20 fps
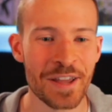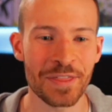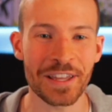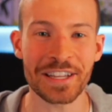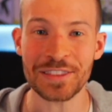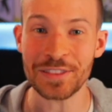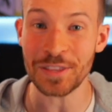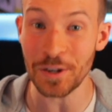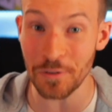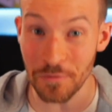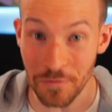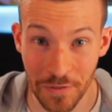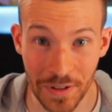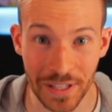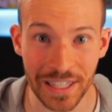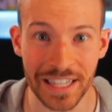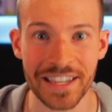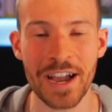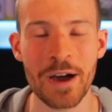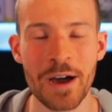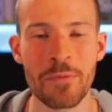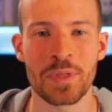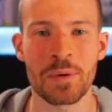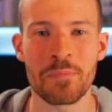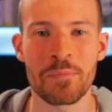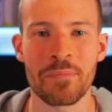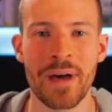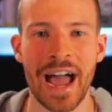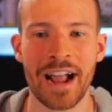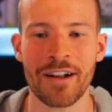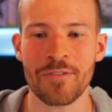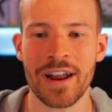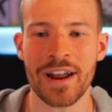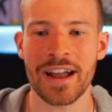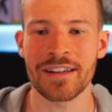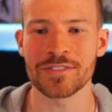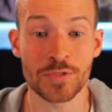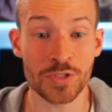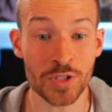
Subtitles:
Like they're filling up the background.